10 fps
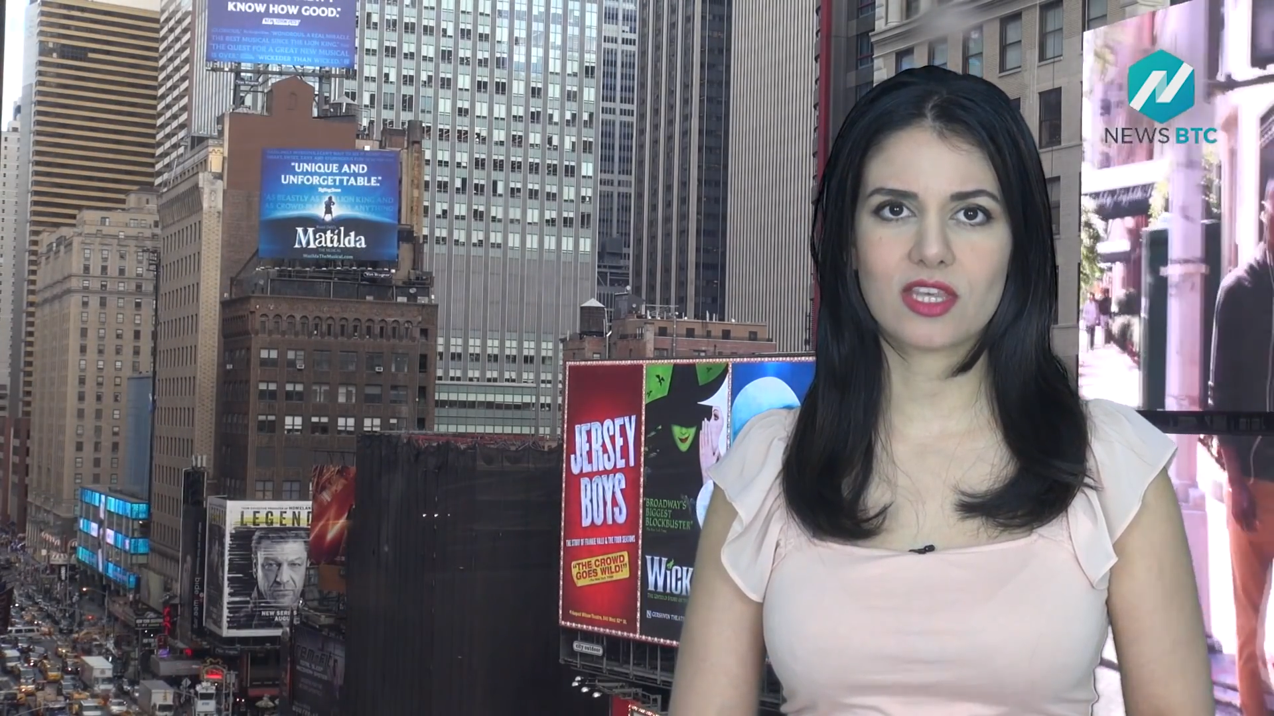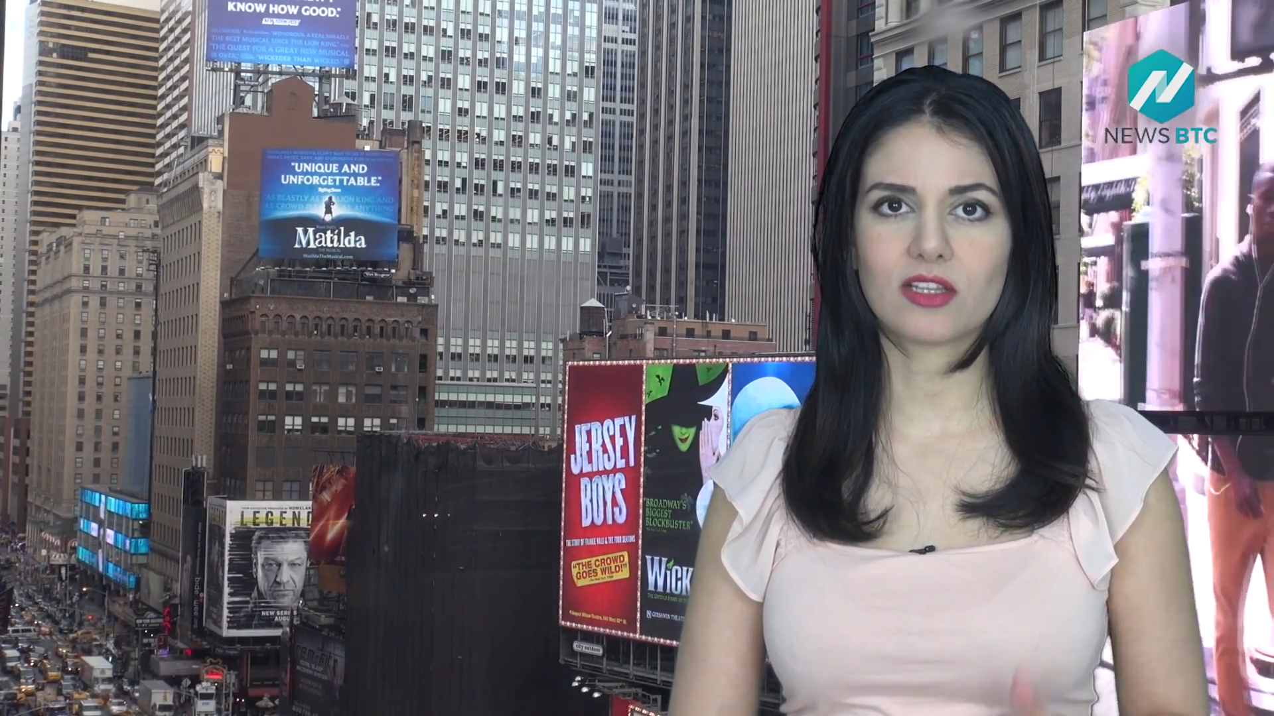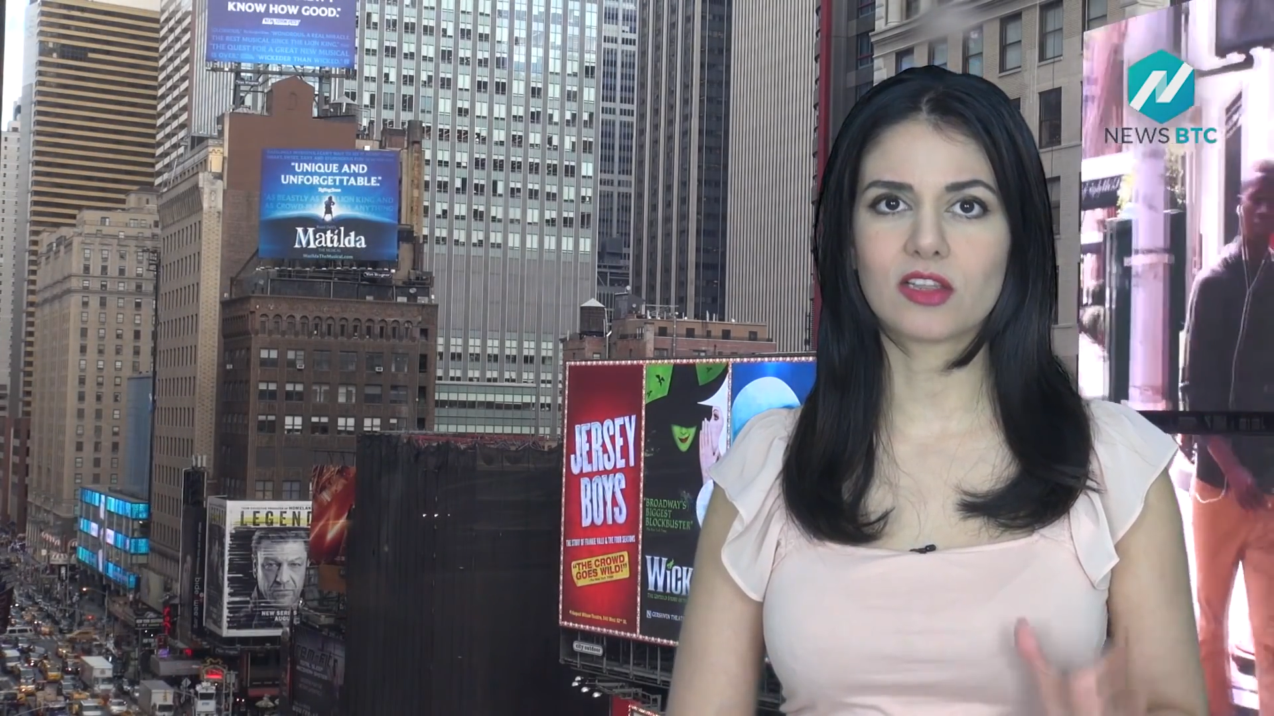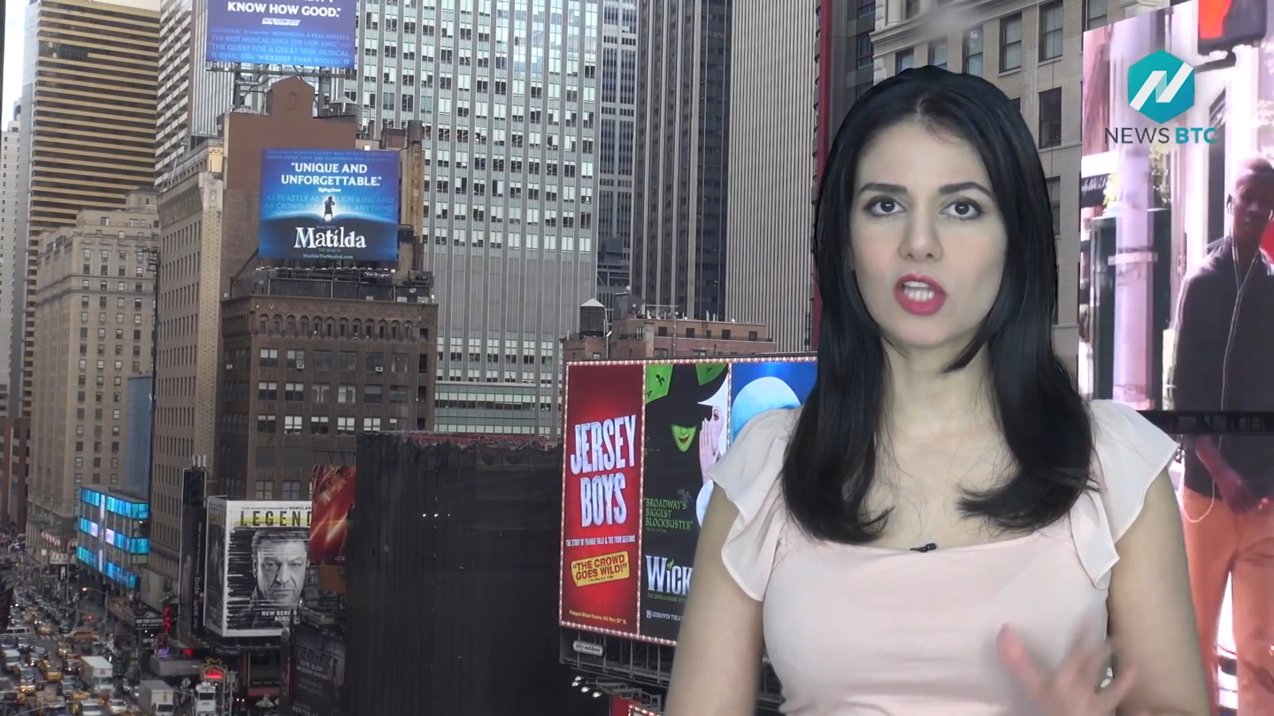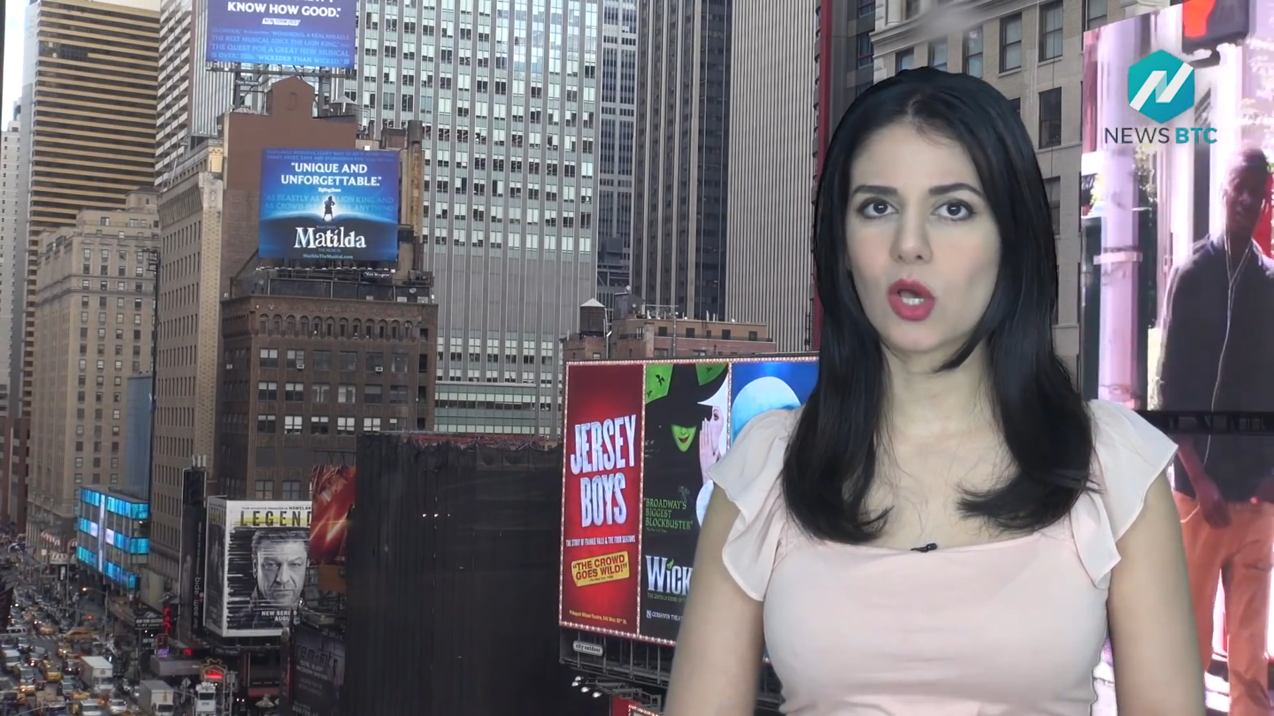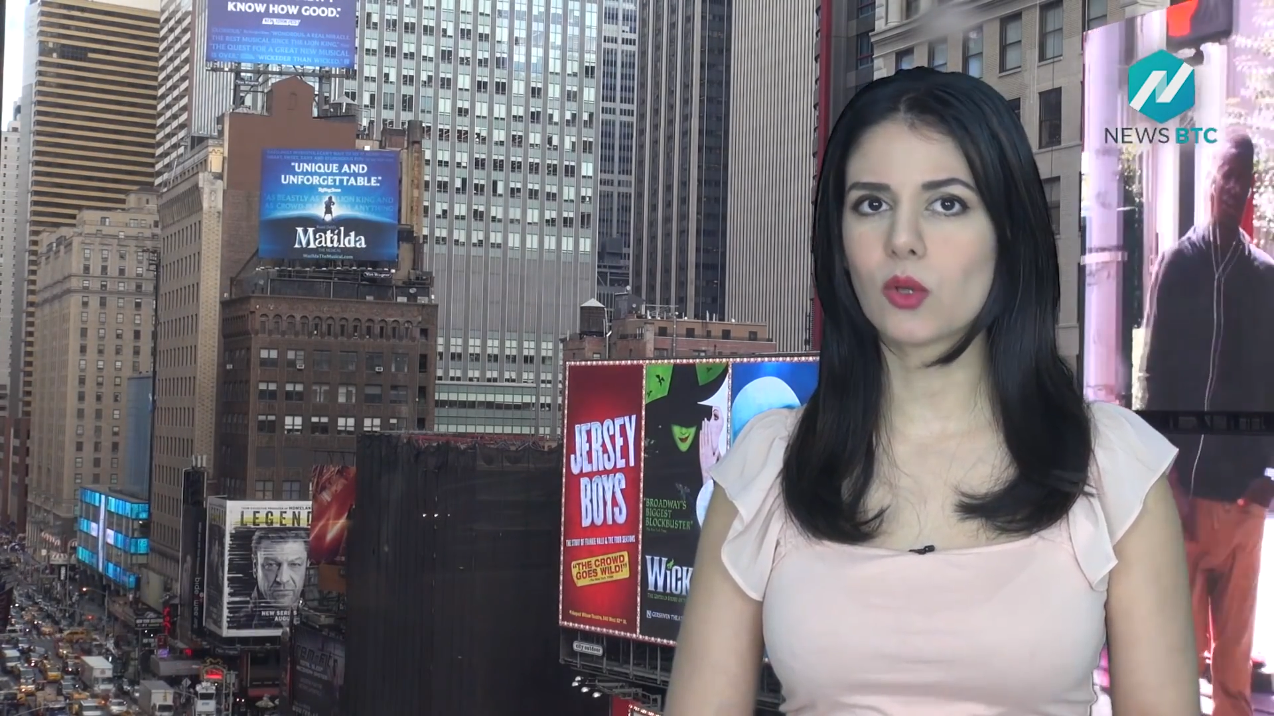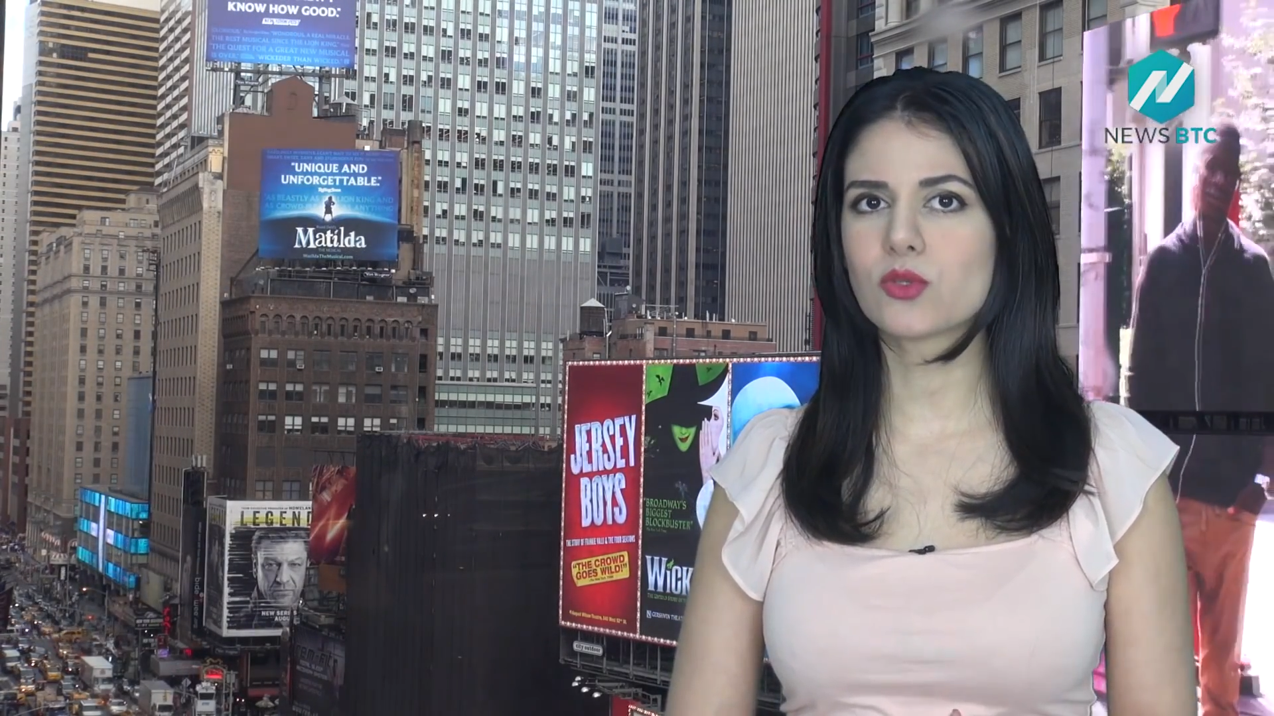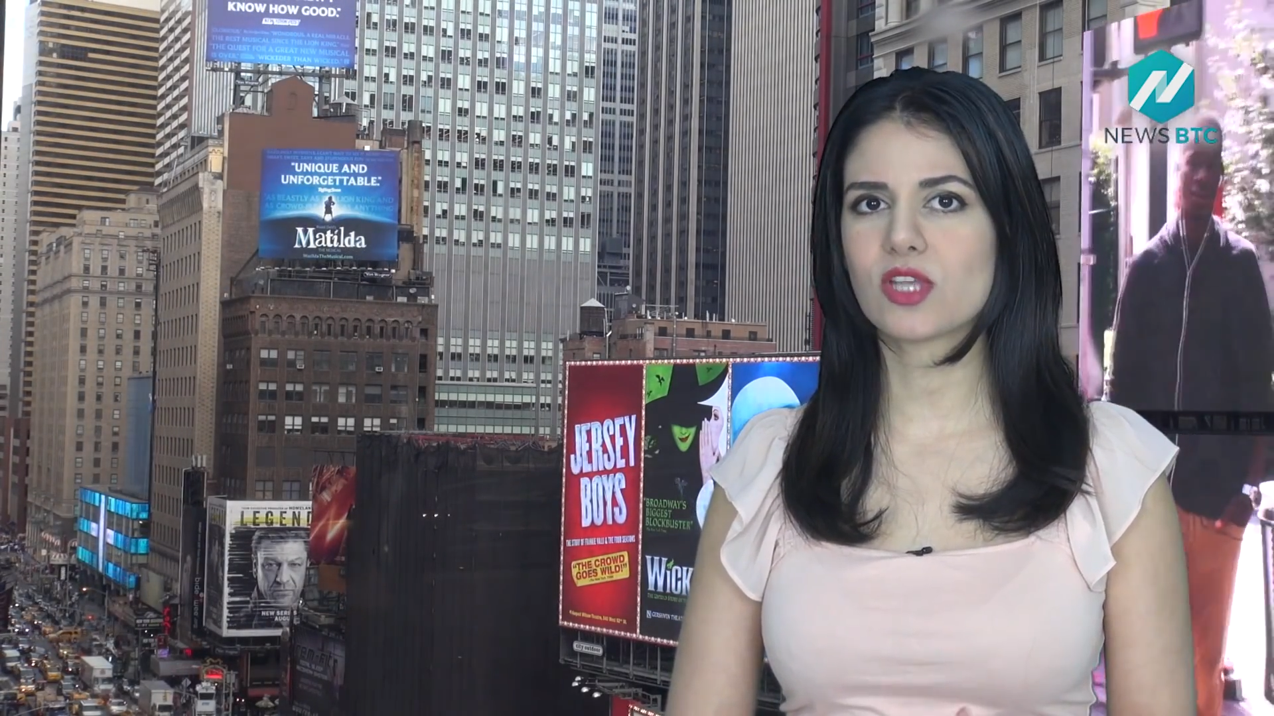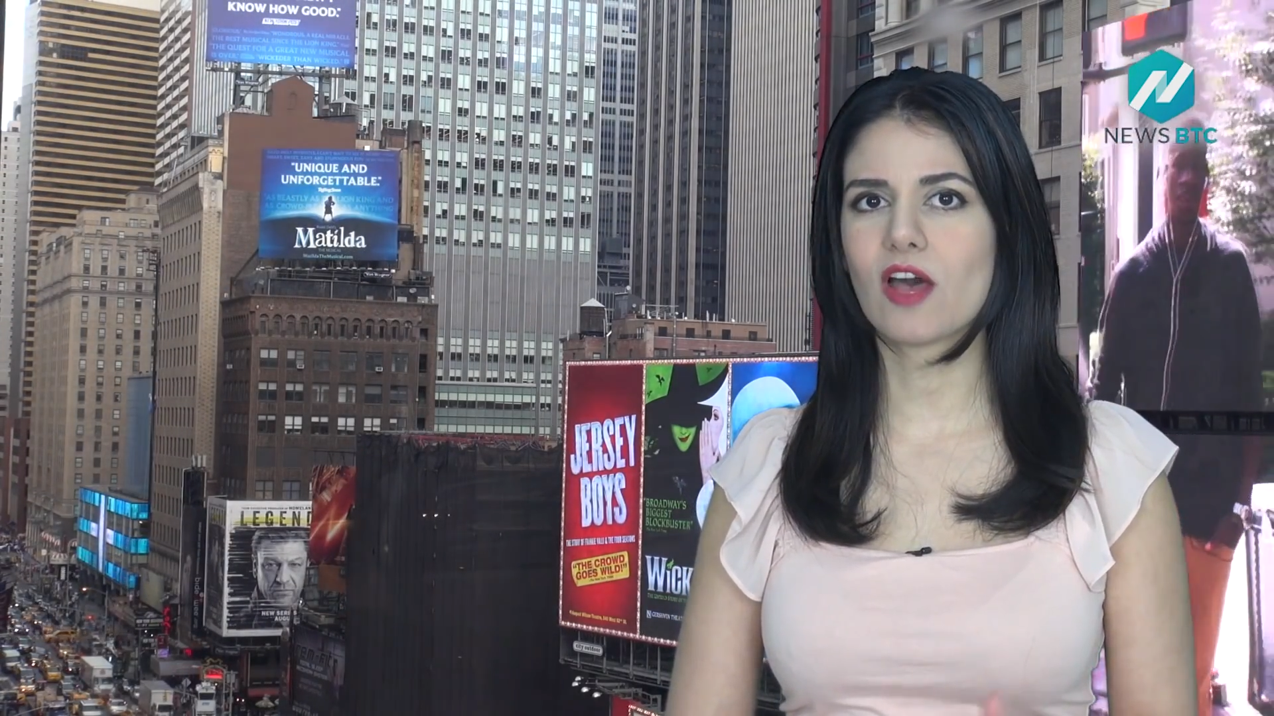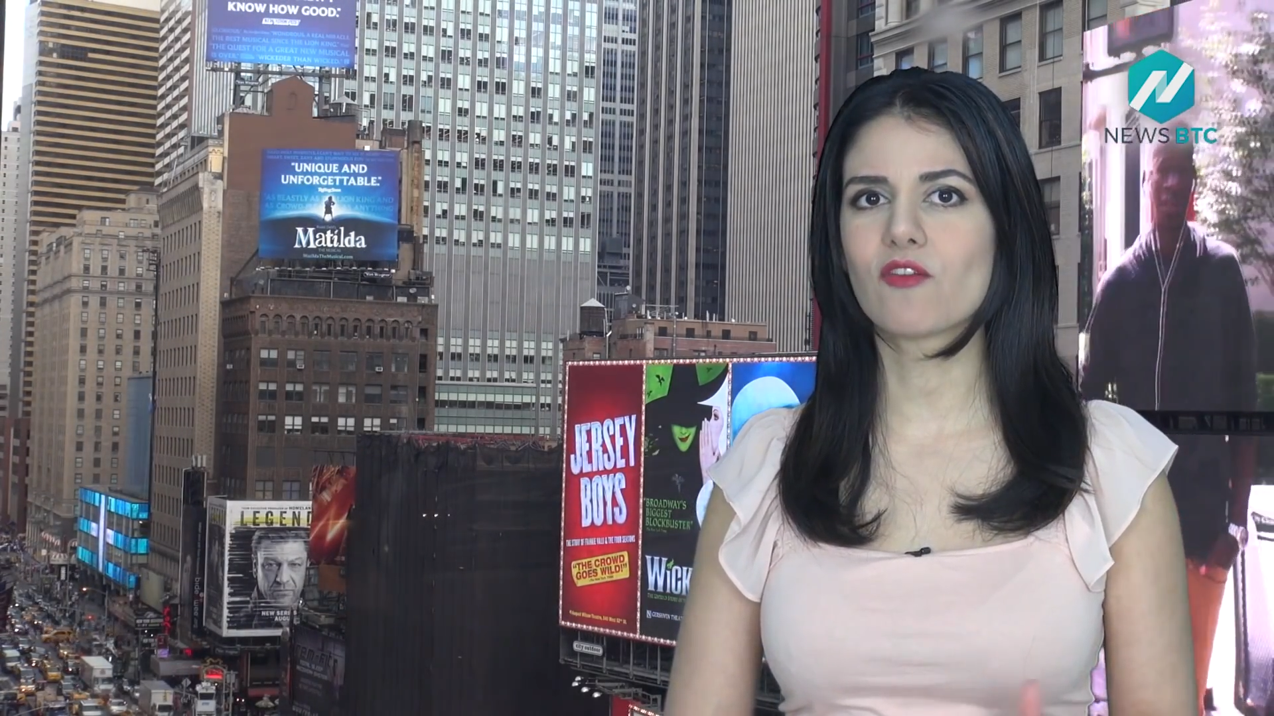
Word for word: the lows